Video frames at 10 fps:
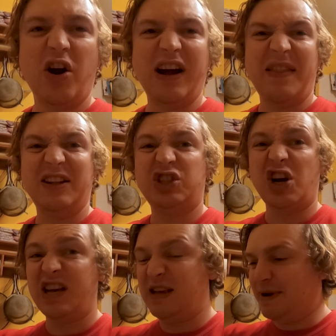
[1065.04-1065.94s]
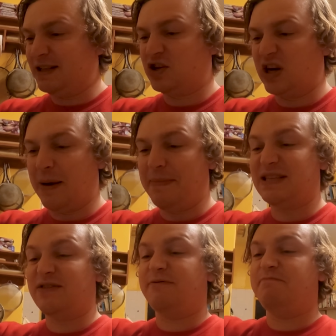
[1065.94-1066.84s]
Gotta get the chunky bits, gotta get
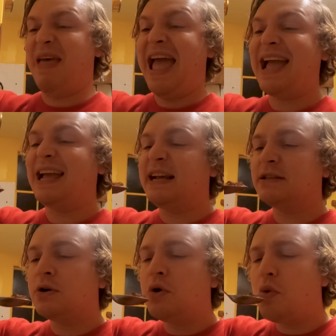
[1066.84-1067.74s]
bits of egg in it.